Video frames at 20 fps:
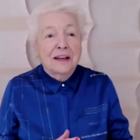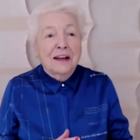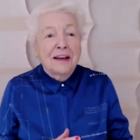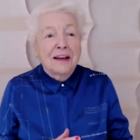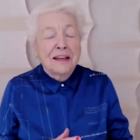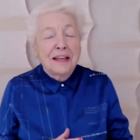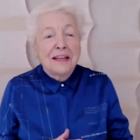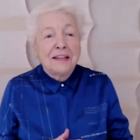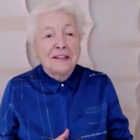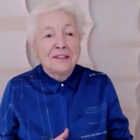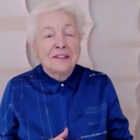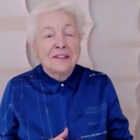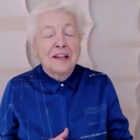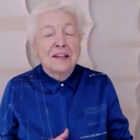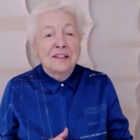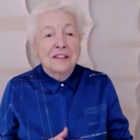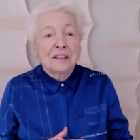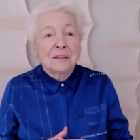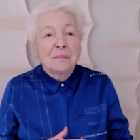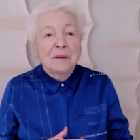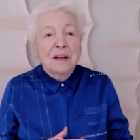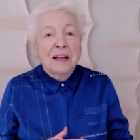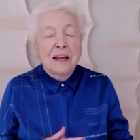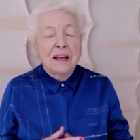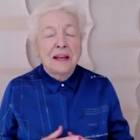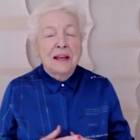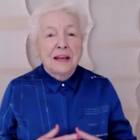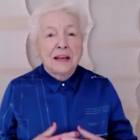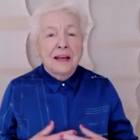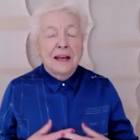I eat
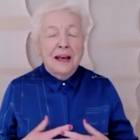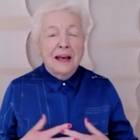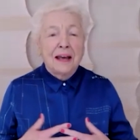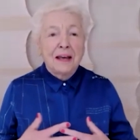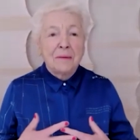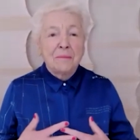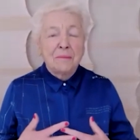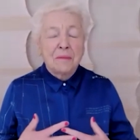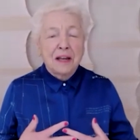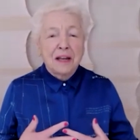sensibly, um,